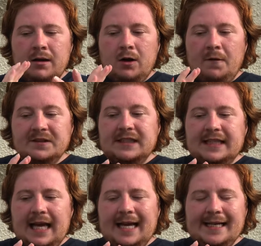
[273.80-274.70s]

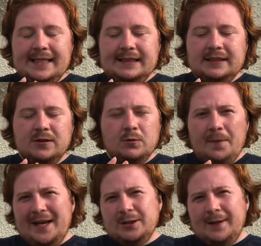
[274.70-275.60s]
that is the
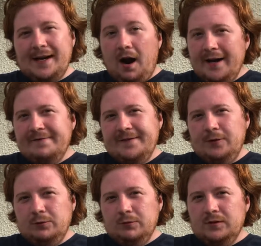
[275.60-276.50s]
best way I
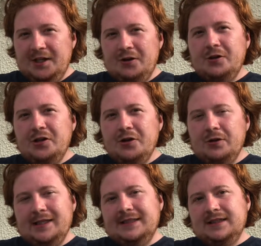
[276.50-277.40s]
feel that you can
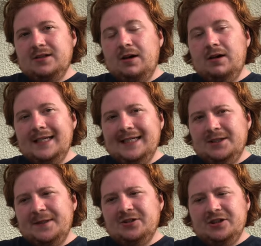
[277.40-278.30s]
utilize this card,
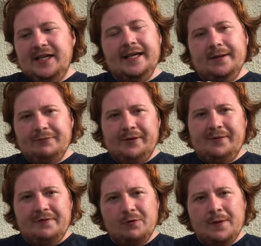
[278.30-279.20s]
especially in the
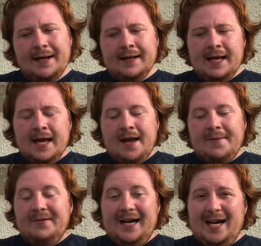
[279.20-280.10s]
Premium format.
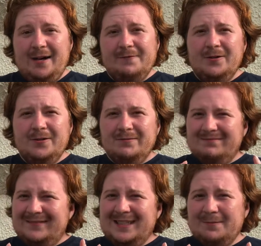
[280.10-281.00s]
But however,
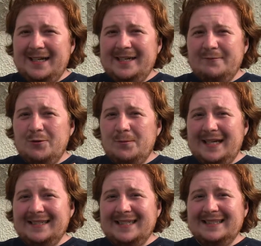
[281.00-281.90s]
there's plenty of more
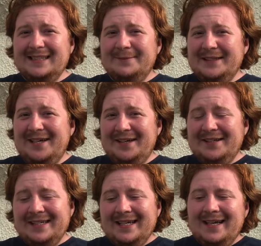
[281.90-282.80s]
playtesting to be done.
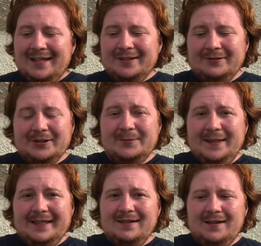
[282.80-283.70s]
Trust
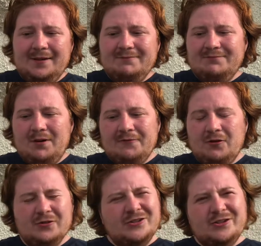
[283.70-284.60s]
me, I've
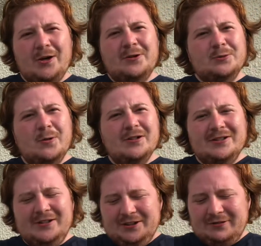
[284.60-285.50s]
got so much work
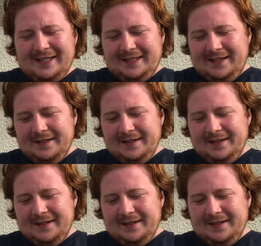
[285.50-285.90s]
to do, it's crazy.